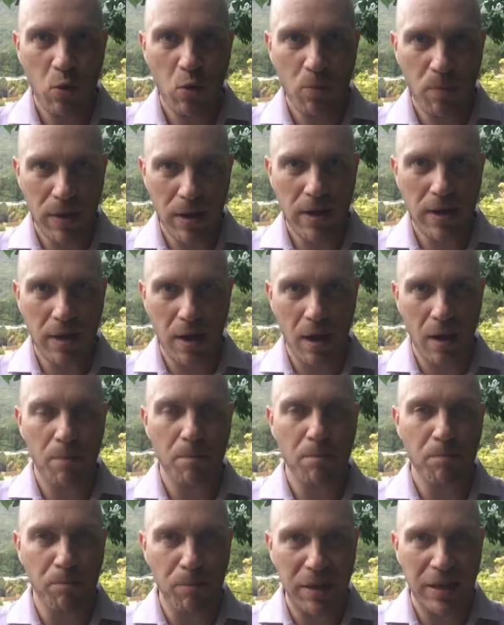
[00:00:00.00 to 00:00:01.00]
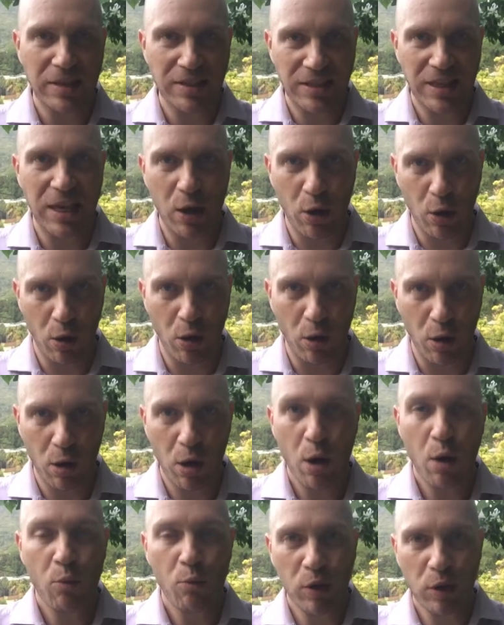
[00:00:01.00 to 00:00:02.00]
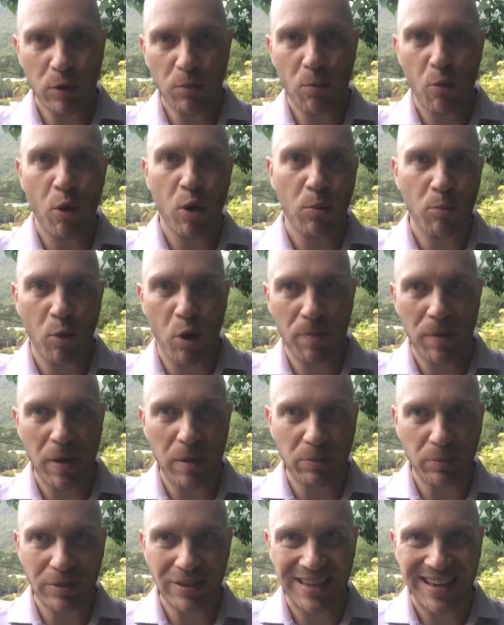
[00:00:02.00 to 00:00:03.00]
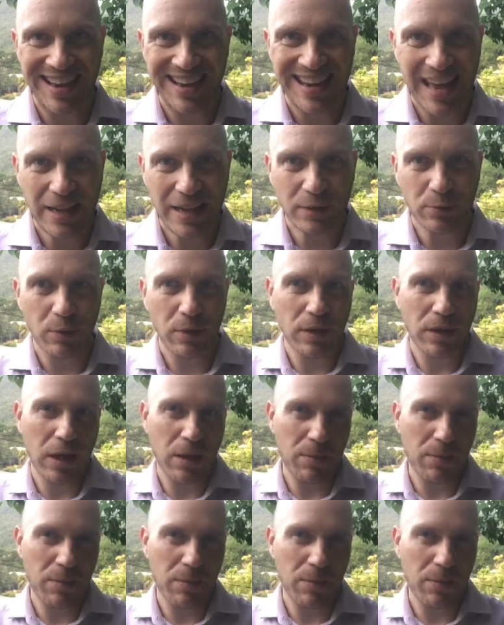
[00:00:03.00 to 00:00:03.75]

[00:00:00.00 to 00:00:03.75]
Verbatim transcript: you become busier with more and more people to connect with,